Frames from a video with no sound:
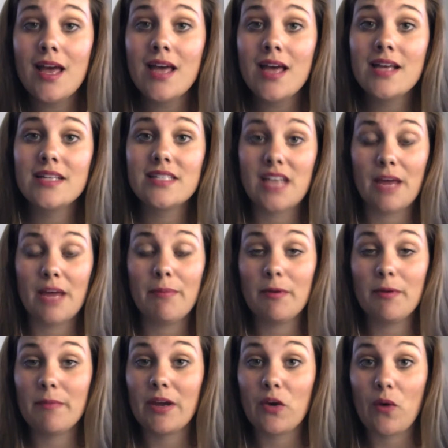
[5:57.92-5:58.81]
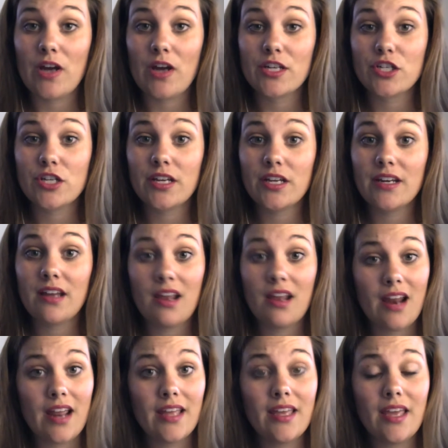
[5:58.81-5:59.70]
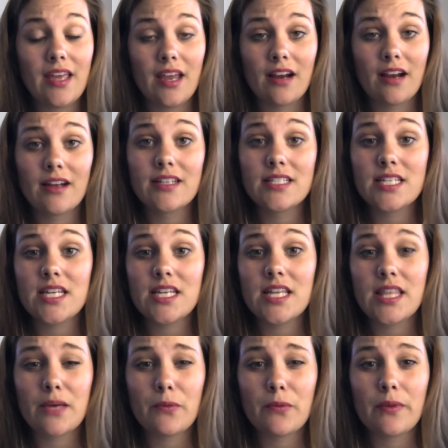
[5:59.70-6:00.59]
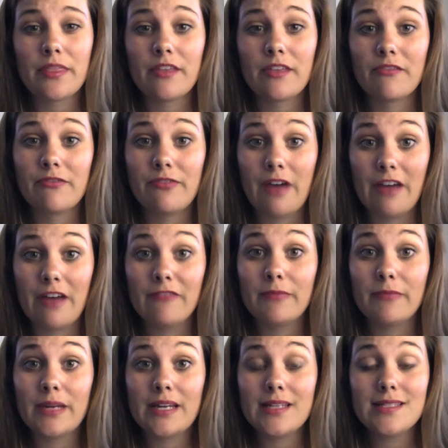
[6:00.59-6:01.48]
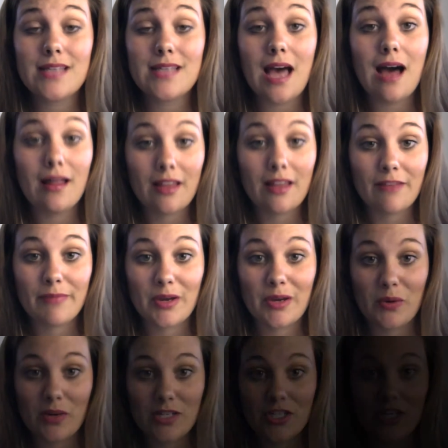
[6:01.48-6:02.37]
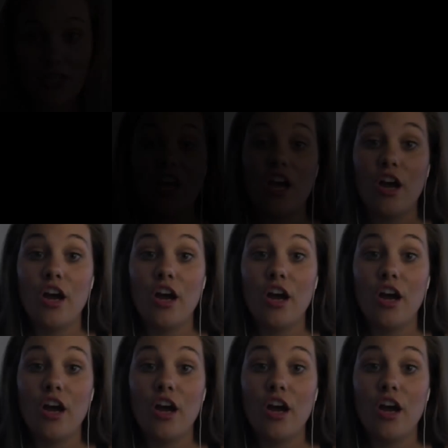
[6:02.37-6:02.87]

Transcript: type in my question, and I guarantee that within 5 minutes, I'll have my question answered.